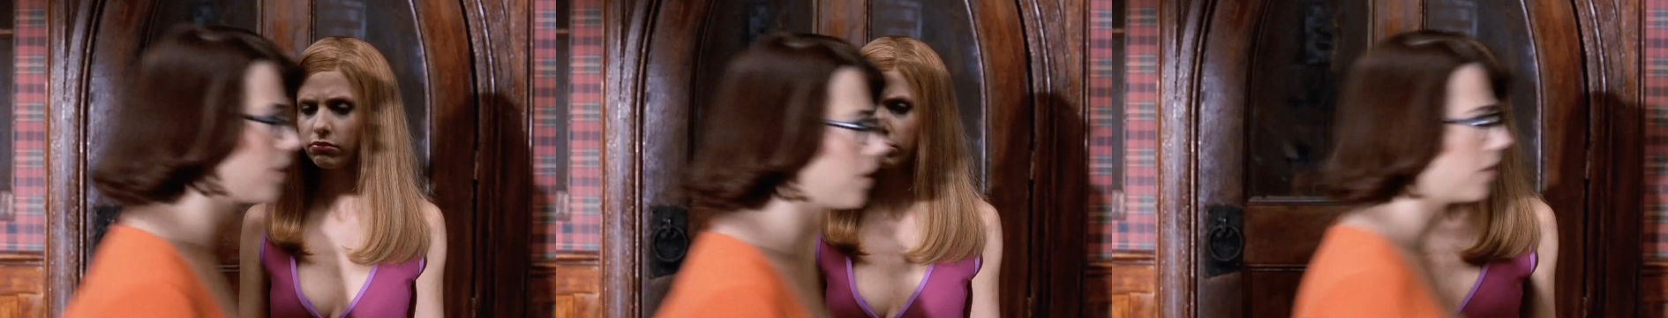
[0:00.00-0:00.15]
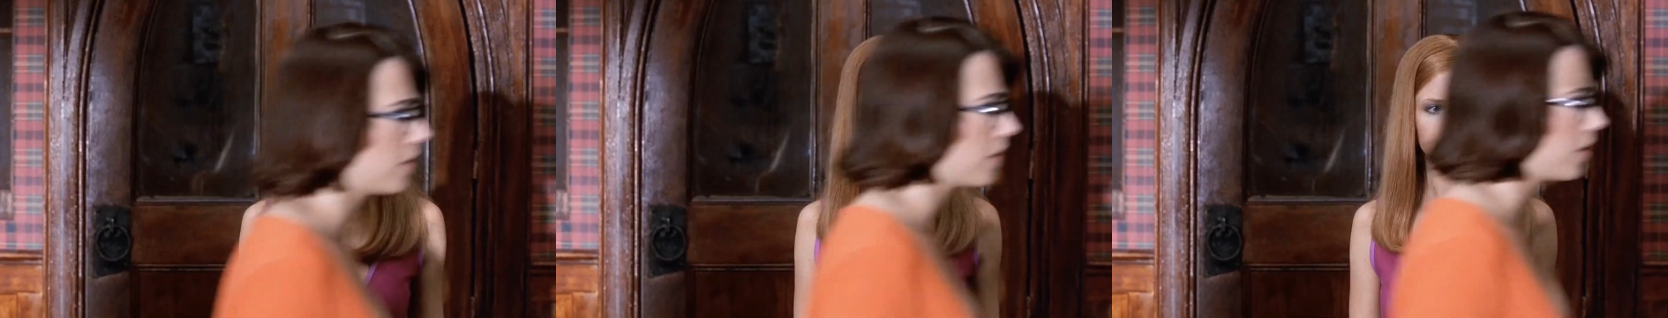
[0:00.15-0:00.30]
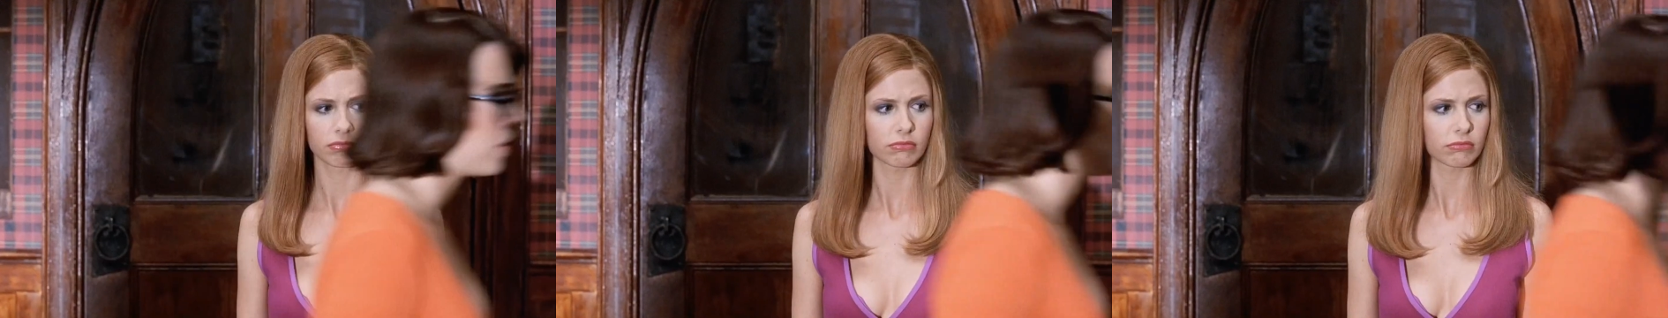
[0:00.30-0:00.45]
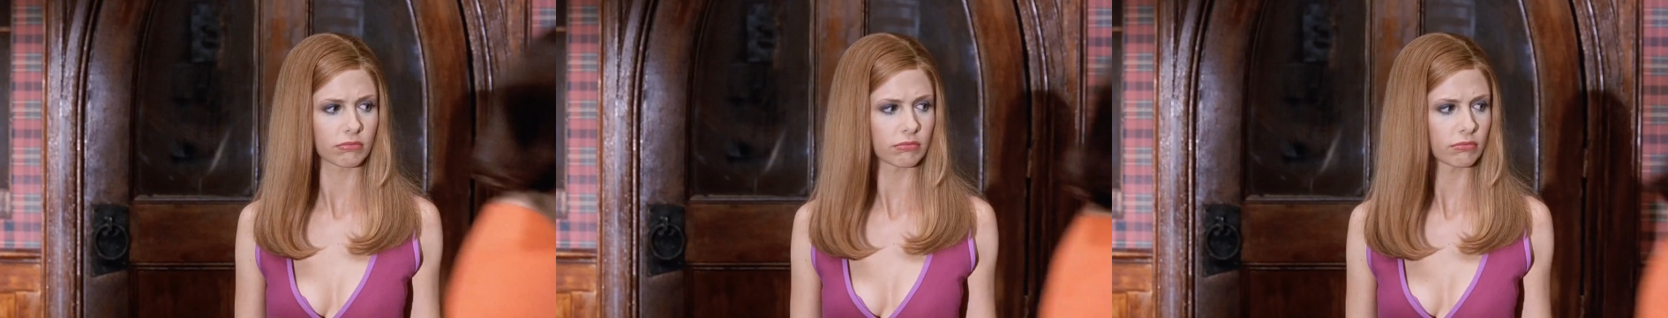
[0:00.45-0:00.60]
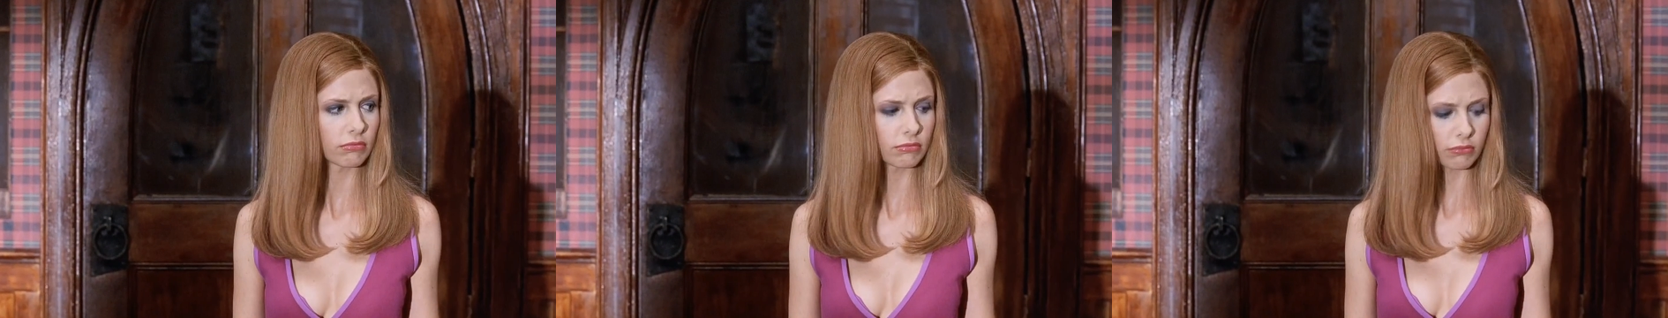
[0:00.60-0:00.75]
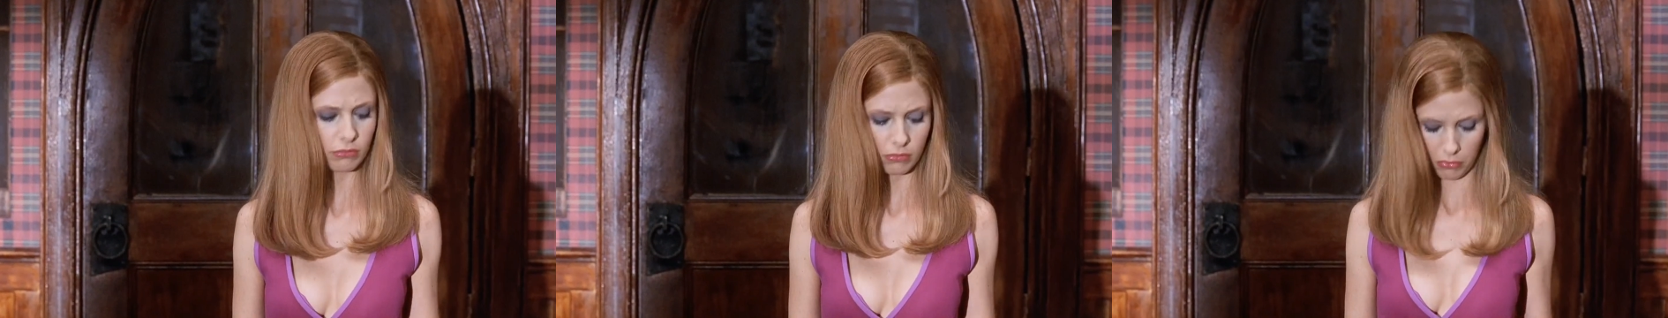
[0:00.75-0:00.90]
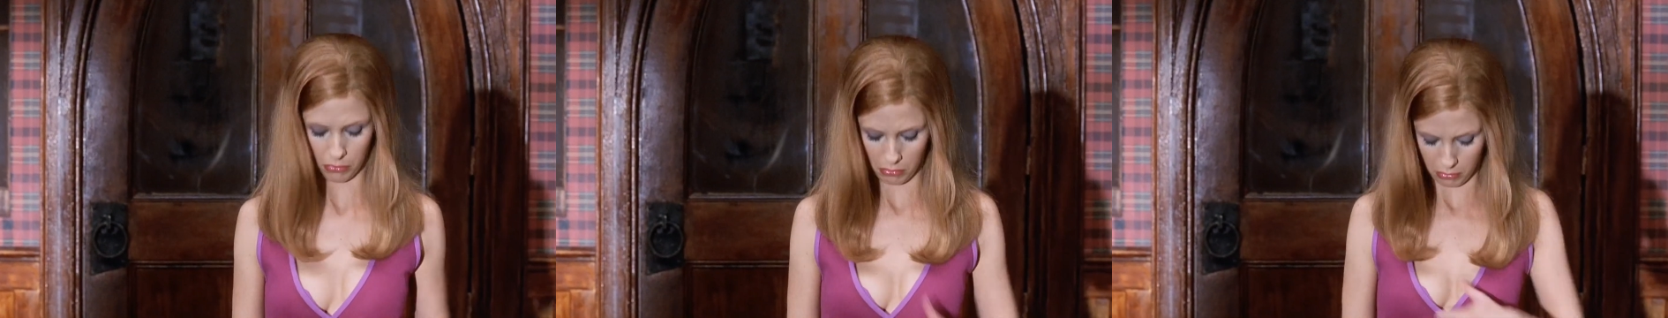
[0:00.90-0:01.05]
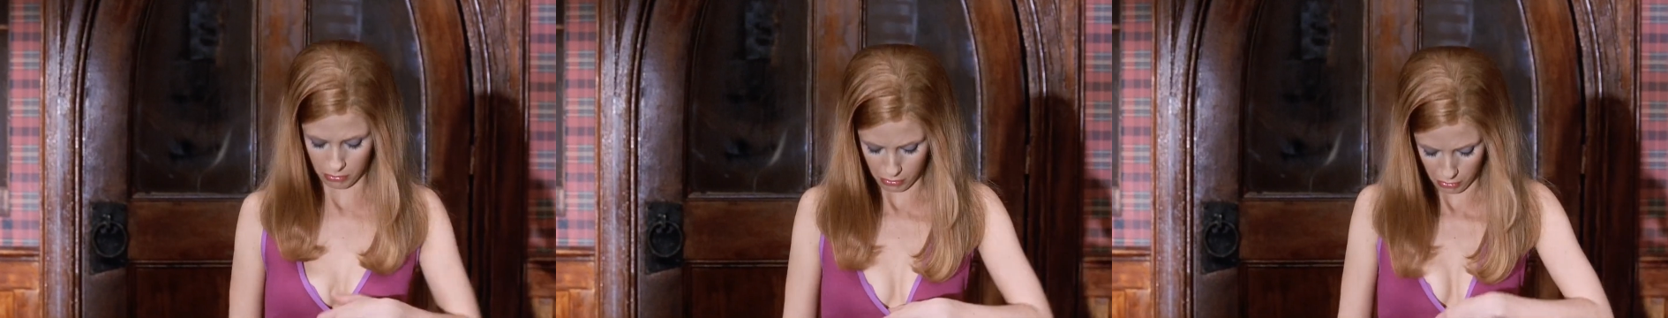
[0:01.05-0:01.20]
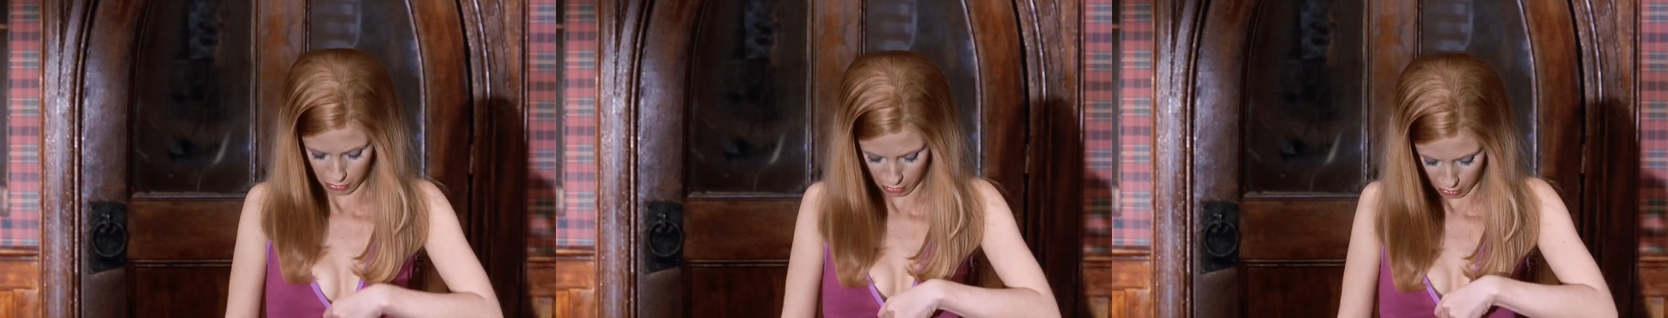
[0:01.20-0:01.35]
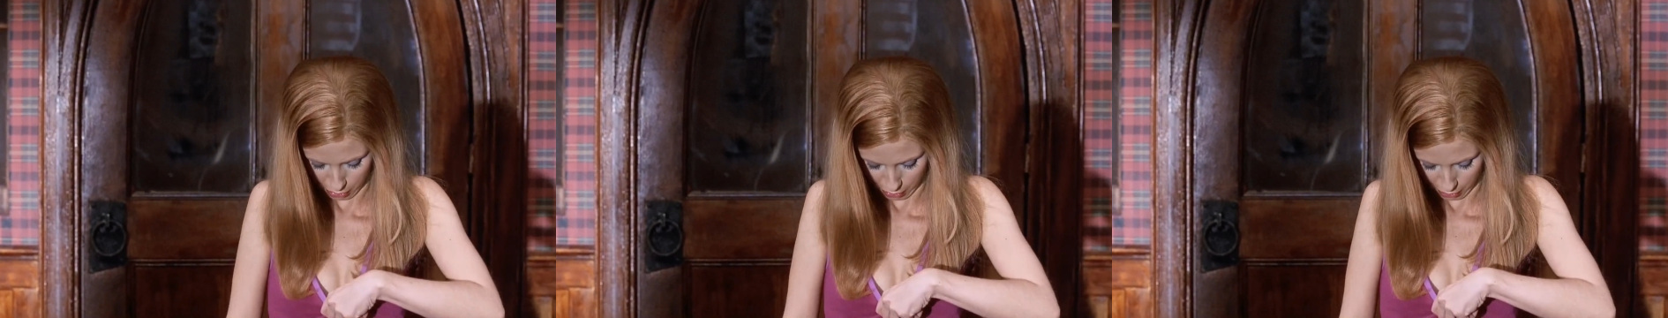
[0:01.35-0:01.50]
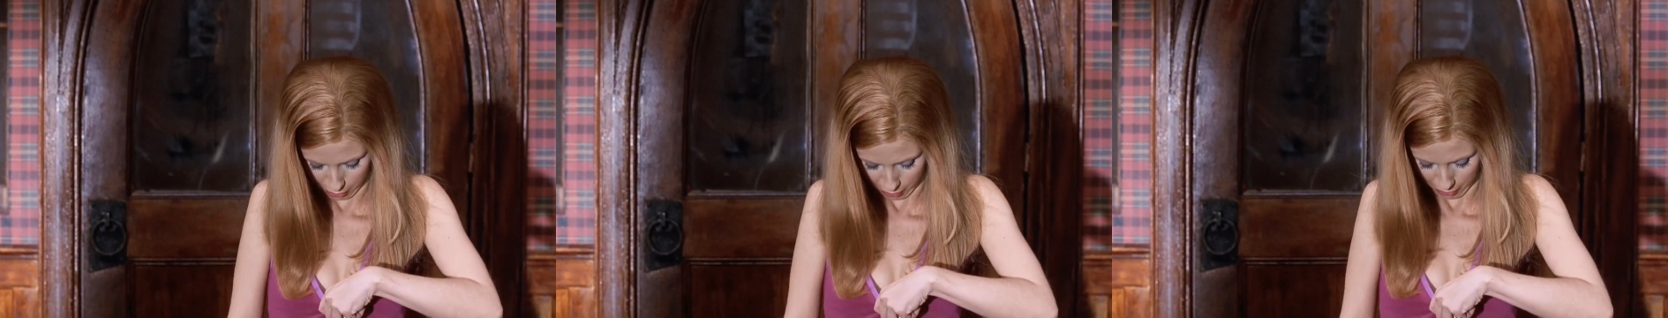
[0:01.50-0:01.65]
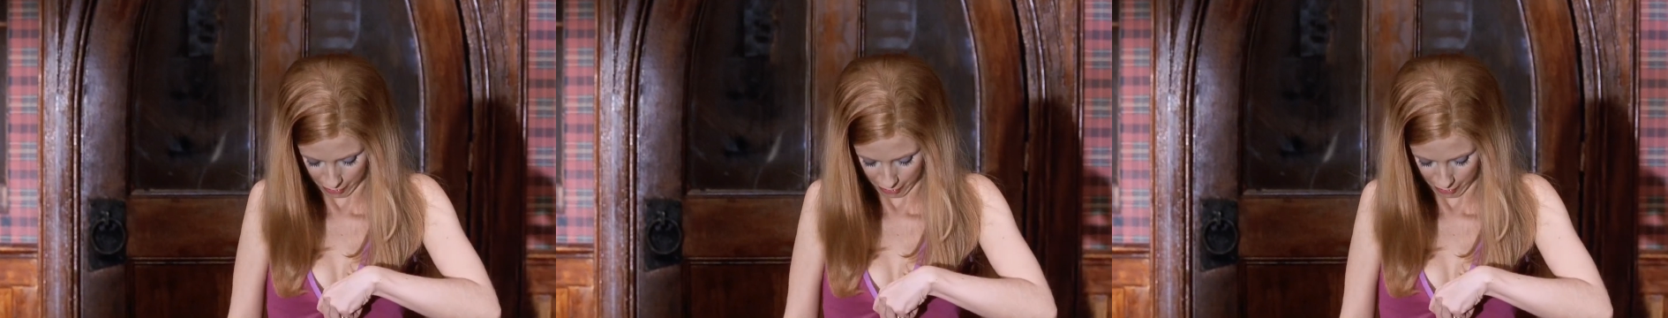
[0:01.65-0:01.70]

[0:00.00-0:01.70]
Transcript: Nobody speaks.